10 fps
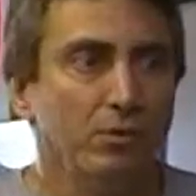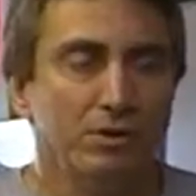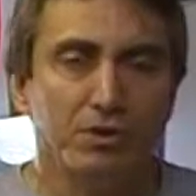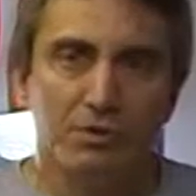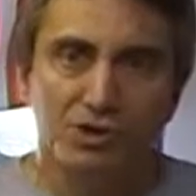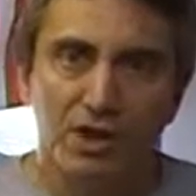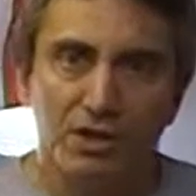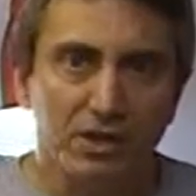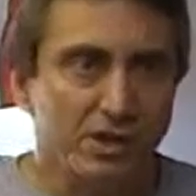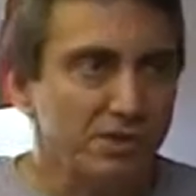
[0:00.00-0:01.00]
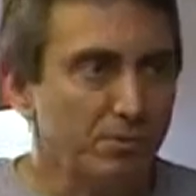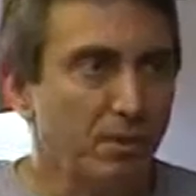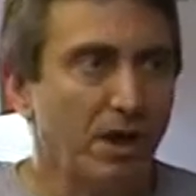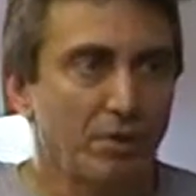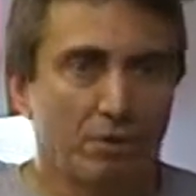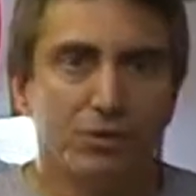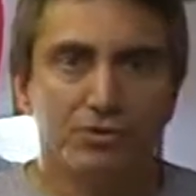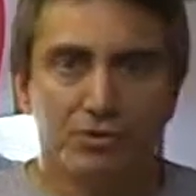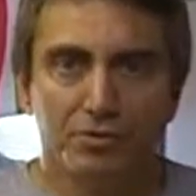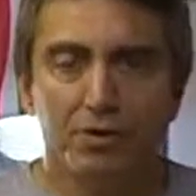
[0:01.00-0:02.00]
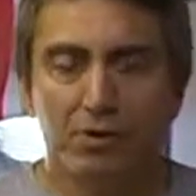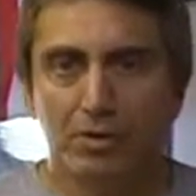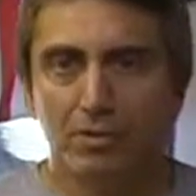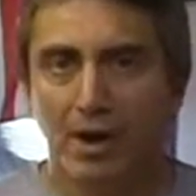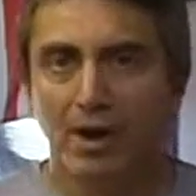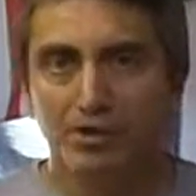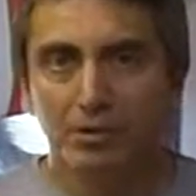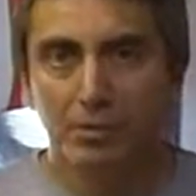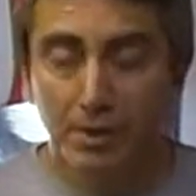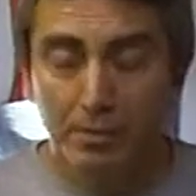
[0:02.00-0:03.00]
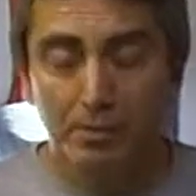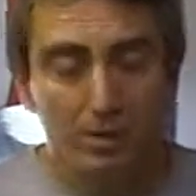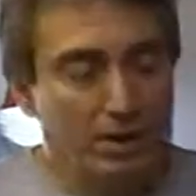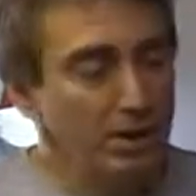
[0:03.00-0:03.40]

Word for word: what their agenda is, but I will severely bash the people